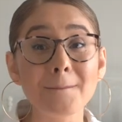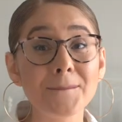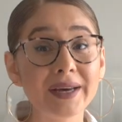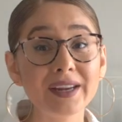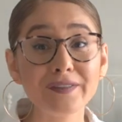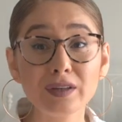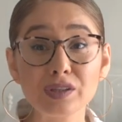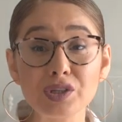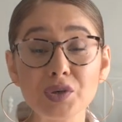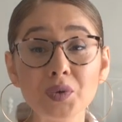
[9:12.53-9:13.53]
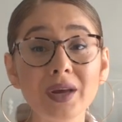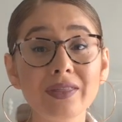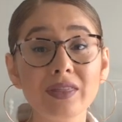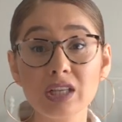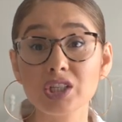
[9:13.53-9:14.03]
But if you do,
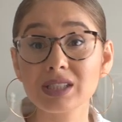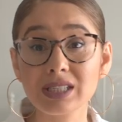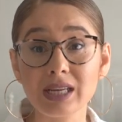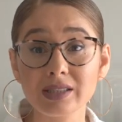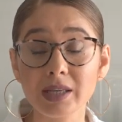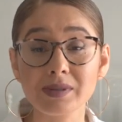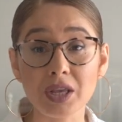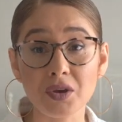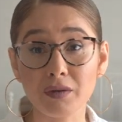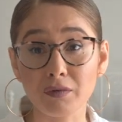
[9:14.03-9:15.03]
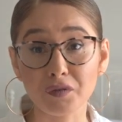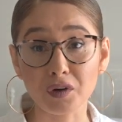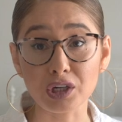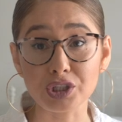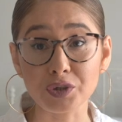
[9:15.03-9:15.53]
these are 10 tips that you can
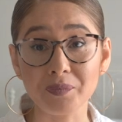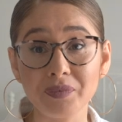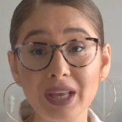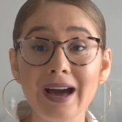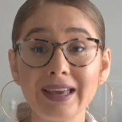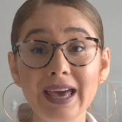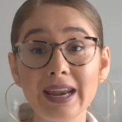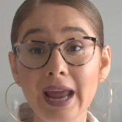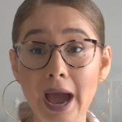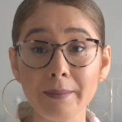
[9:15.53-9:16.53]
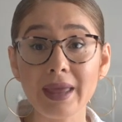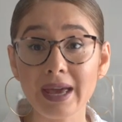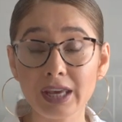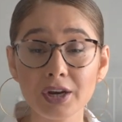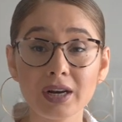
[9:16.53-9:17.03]
refer to. Again, I'm
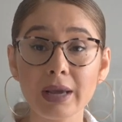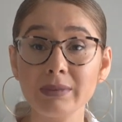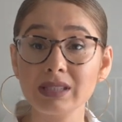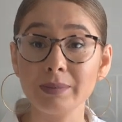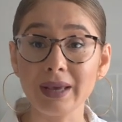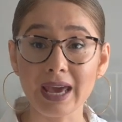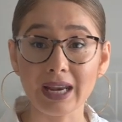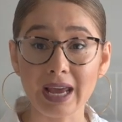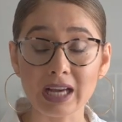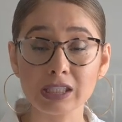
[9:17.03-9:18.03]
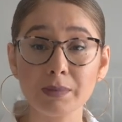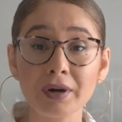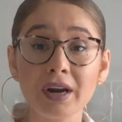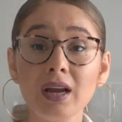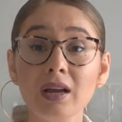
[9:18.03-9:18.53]
not here claiming to be any
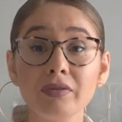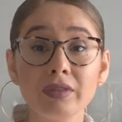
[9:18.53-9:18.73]
expert.